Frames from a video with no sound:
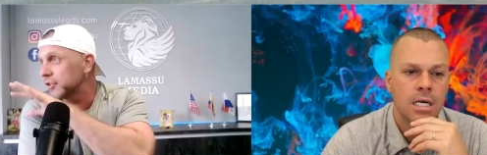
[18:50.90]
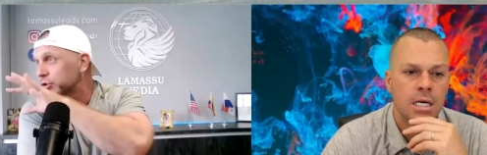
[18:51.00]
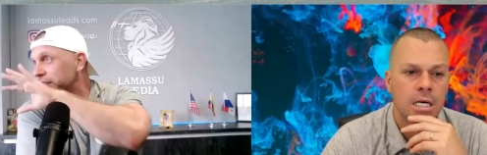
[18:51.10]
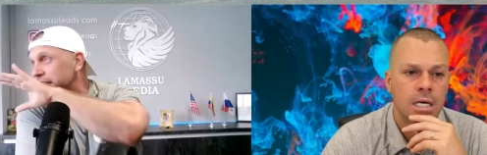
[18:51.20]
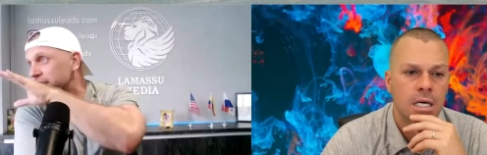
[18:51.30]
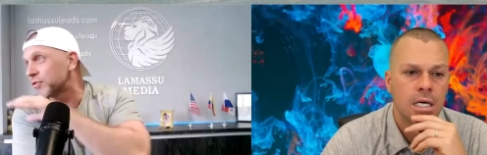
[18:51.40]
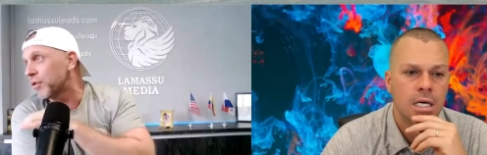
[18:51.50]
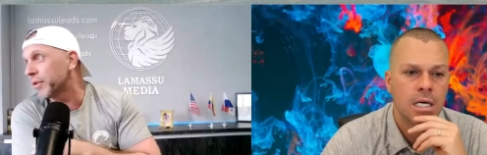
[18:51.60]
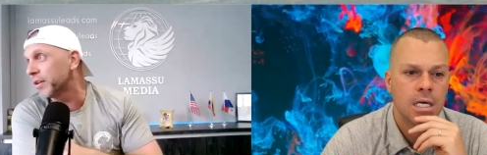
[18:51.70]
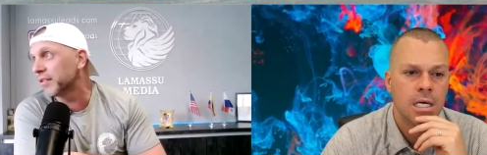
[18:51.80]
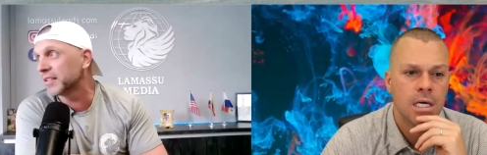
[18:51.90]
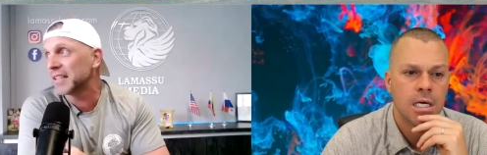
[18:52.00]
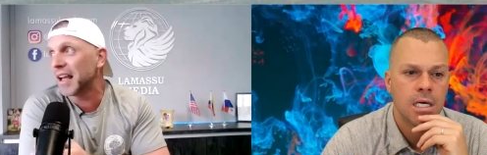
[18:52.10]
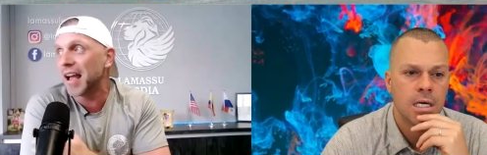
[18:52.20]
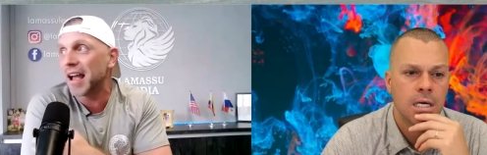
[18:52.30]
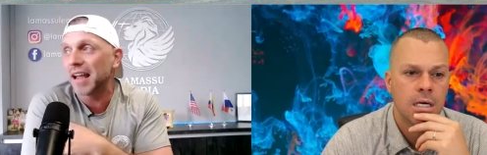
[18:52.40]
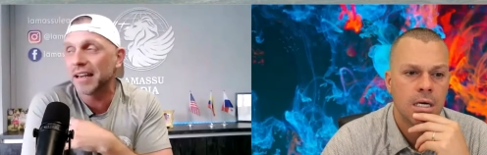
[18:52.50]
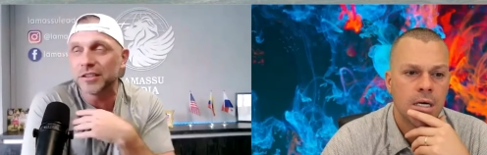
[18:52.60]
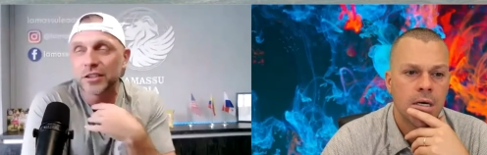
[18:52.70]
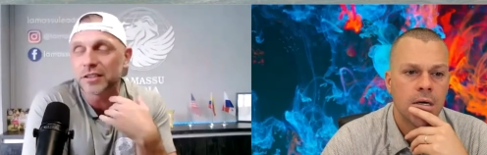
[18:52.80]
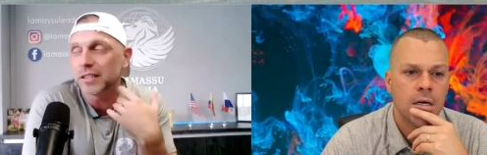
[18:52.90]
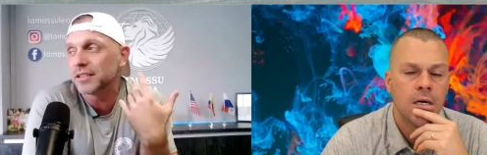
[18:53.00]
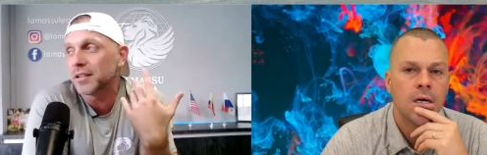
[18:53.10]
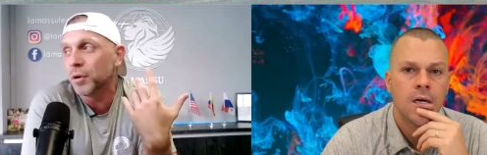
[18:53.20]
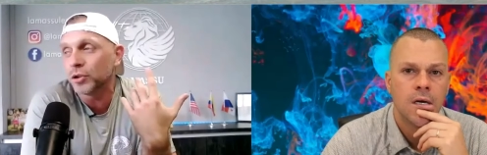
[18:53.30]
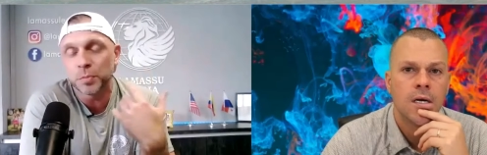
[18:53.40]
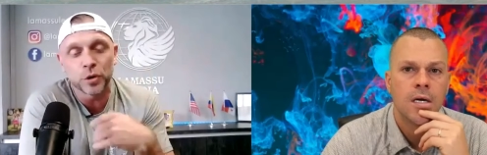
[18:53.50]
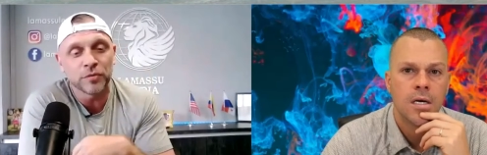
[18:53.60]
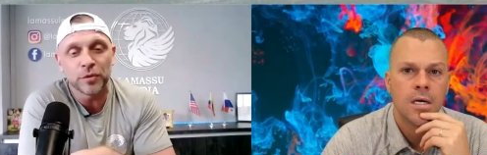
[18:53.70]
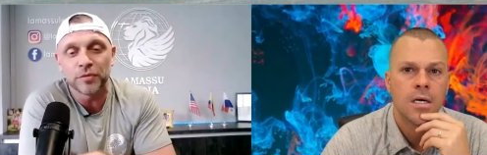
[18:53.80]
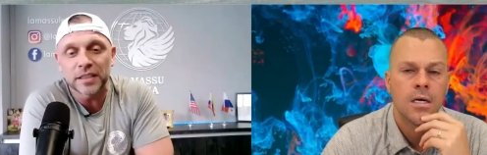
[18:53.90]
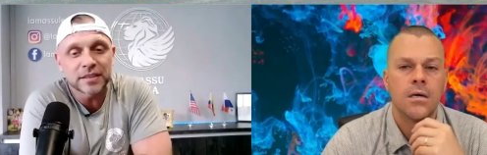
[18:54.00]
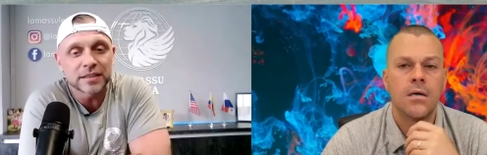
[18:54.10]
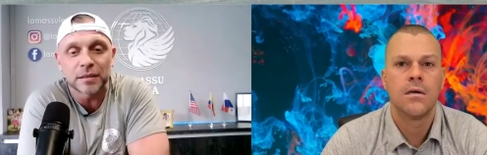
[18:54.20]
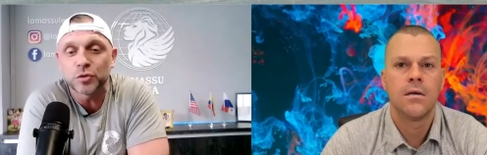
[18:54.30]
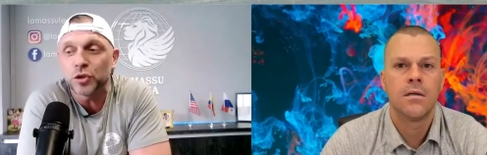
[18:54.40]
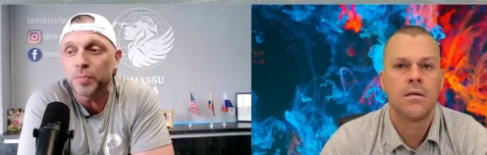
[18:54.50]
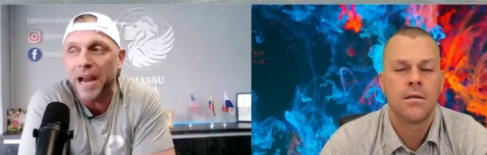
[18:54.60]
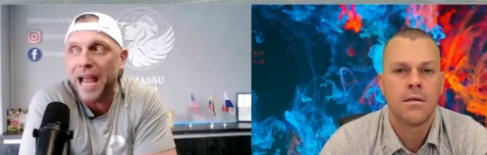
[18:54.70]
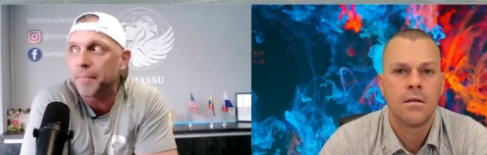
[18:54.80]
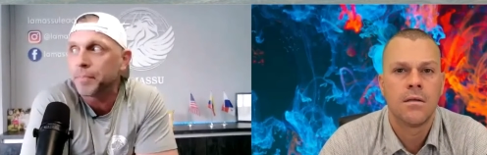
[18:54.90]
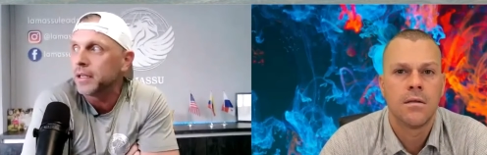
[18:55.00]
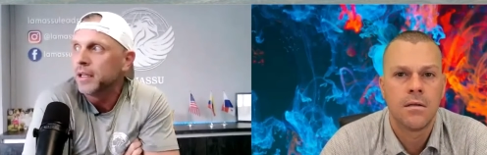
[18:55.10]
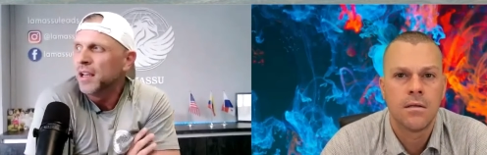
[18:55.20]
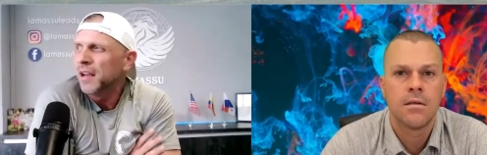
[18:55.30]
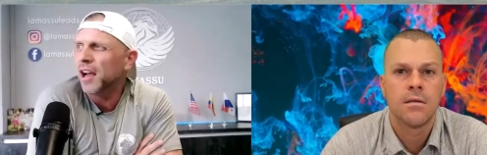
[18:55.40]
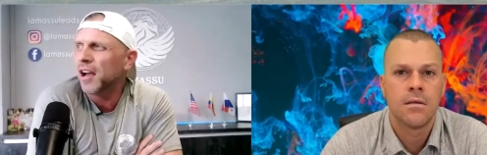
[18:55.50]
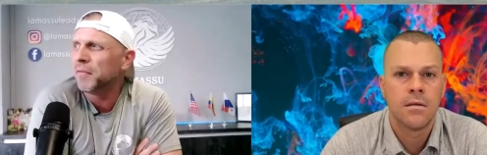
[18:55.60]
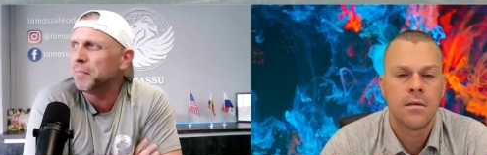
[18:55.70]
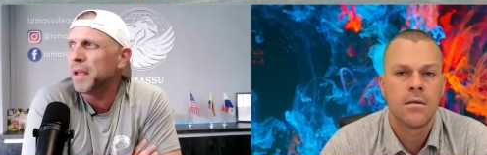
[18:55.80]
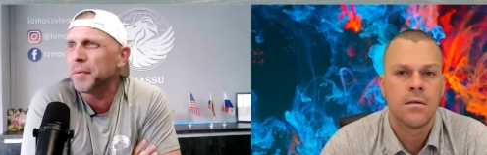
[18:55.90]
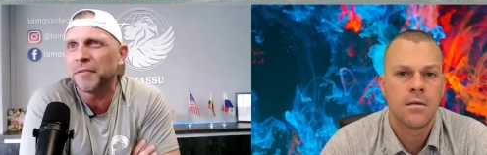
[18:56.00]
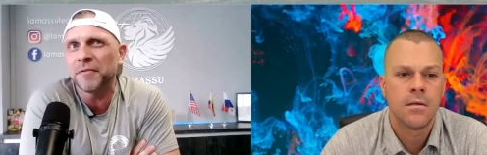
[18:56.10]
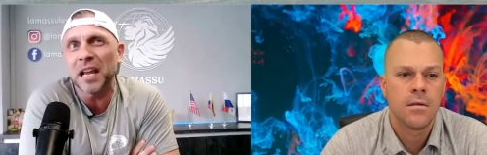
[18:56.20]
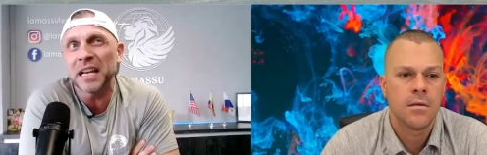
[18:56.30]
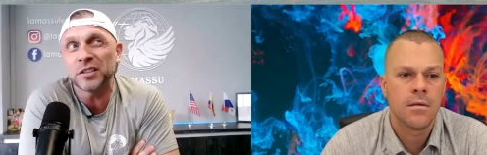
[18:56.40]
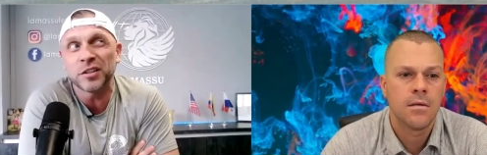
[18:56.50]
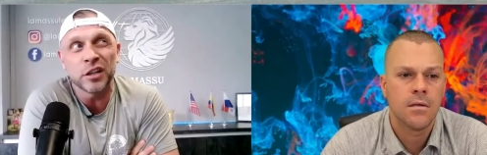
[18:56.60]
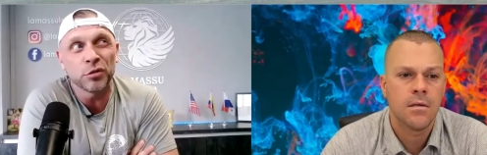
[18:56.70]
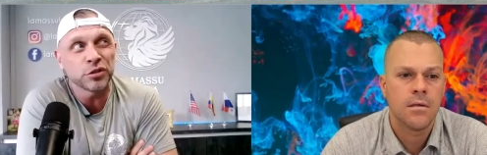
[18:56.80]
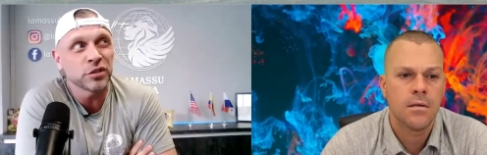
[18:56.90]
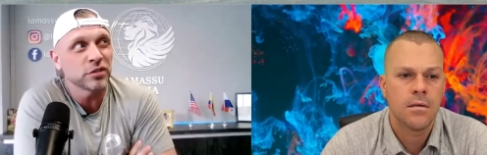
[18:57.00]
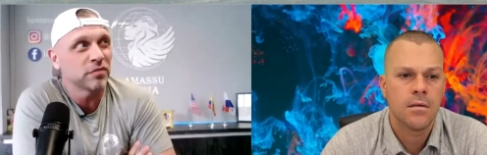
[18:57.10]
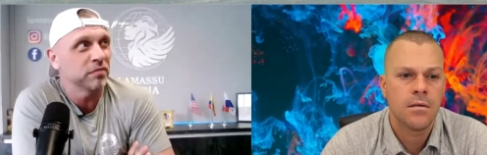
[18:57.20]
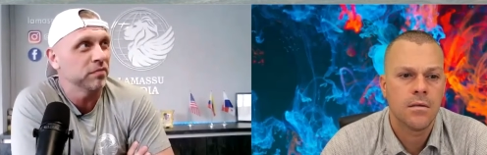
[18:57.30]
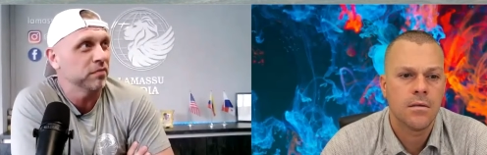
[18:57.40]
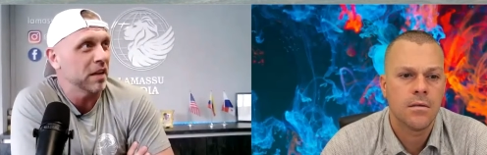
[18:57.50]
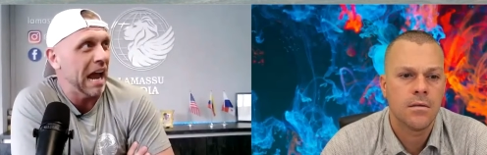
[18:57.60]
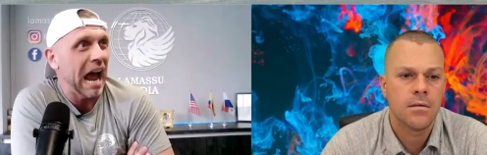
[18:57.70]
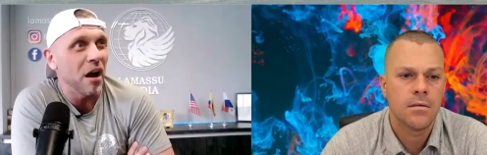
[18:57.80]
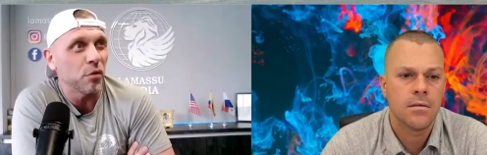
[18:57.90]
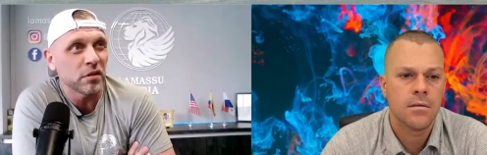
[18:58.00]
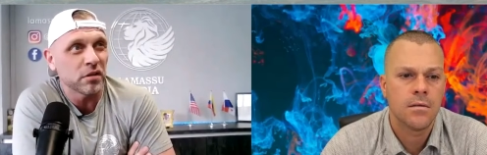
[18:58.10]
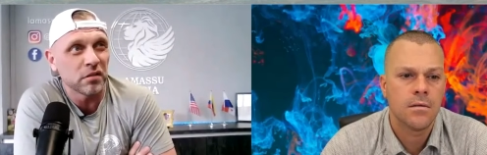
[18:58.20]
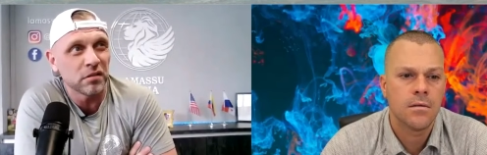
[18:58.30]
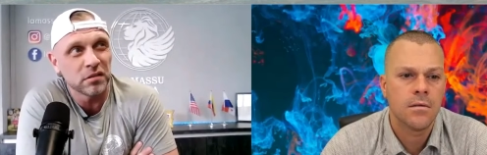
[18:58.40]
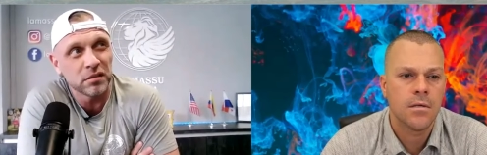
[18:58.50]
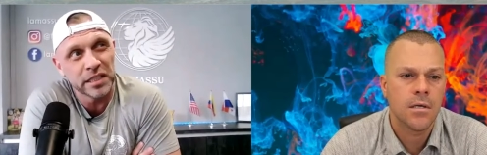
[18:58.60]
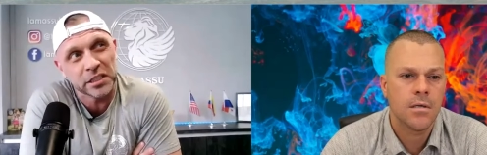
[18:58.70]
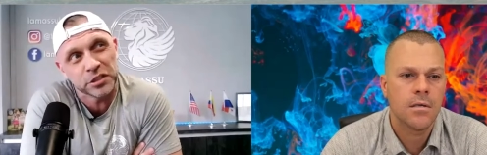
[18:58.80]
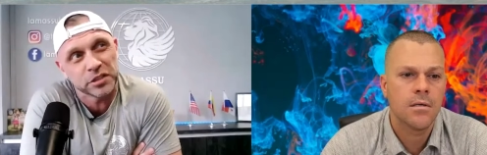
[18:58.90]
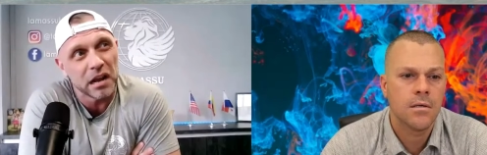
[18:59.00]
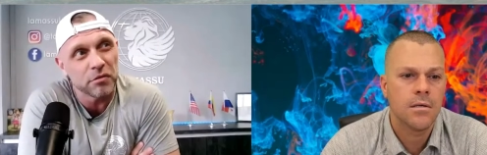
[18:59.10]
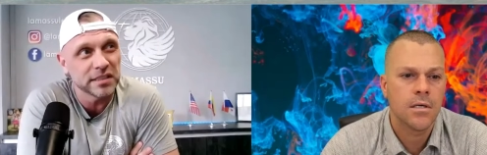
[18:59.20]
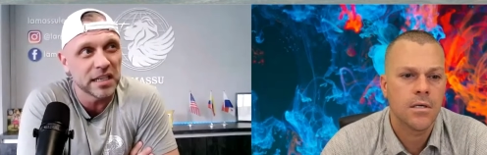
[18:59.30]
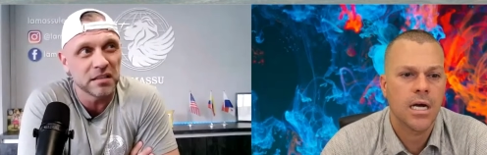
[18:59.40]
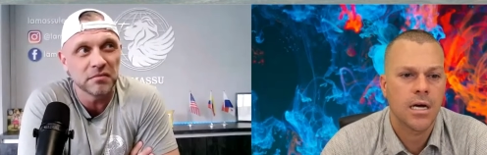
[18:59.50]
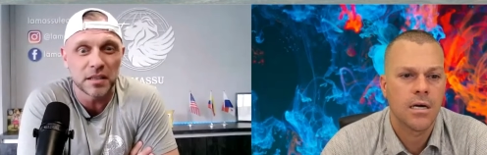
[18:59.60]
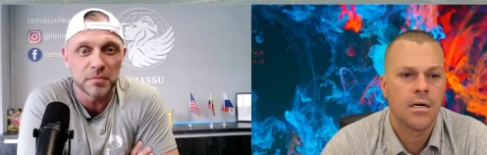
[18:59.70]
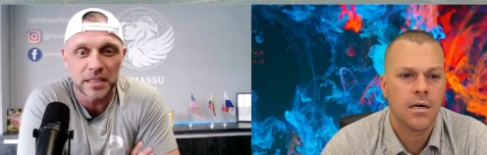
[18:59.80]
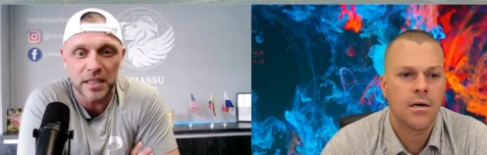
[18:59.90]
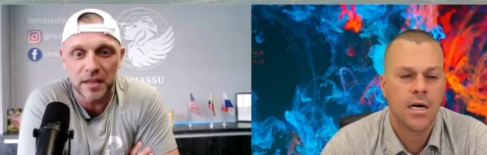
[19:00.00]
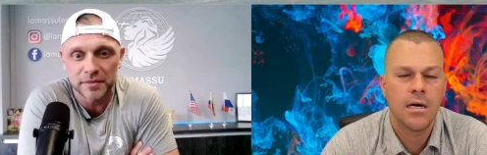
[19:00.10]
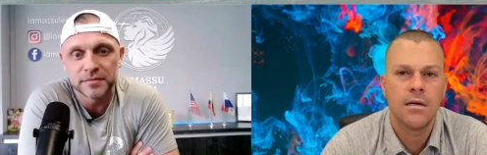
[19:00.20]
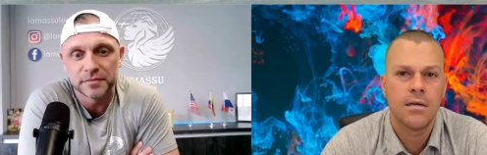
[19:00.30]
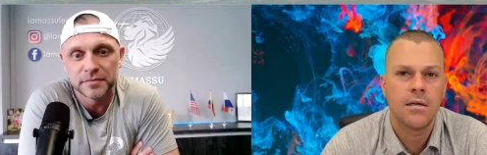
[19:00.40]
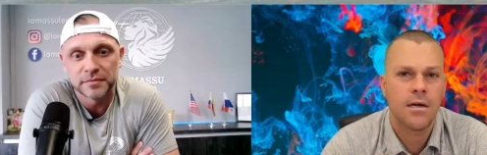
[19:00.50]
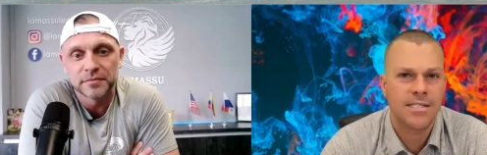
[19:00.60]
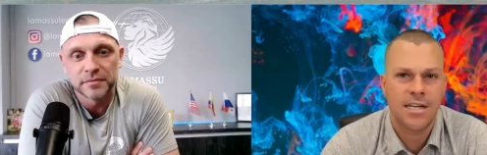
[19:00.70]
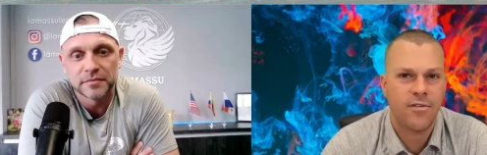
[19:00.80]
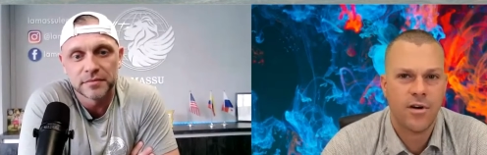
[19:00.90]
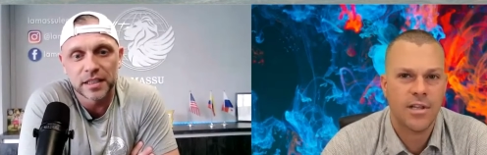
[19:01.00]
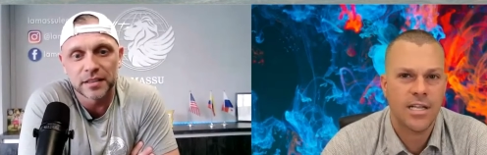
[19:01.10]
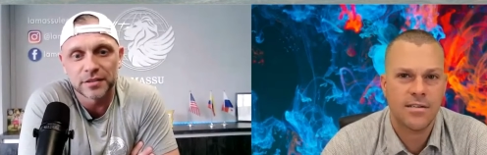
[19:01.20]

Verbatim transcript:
Speaker 1: trees growing on the side, and just it's the most beautiful vistas. I'm super happy. Uh, maybe a flight to the ocean is hour ish, hour yeah. ten, something like okay. that.
Speaker 2: Oh, that's not far. That's